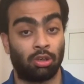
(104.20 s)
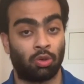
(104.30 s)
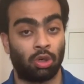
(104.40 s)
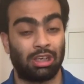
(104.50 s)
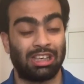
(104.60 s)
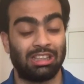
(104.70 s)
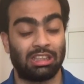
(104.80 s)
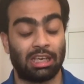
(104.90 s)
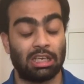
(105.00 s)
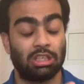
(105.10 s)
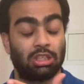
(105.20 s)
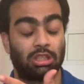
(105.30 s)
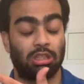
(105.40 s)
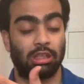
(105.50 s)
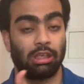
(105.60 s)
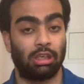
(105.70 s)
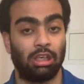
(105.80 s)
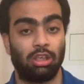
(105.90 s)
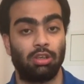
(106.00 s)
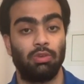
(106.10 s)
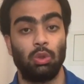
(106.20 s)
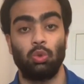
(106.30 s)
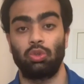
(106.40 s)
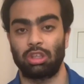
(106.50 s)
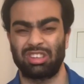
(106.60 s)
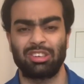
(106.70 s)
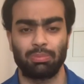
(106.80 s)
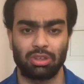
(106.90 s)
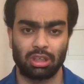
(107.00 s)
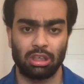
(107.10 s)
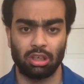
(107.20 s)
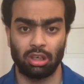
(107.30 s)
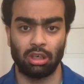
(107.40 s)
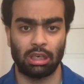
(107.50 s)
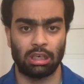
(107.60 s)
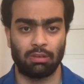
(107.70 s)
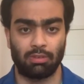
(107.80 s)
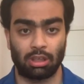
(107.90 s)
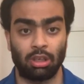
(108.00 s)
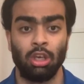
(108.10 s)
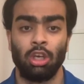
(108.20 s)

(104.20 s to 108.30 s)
online test, then interviews, assessment center and everything.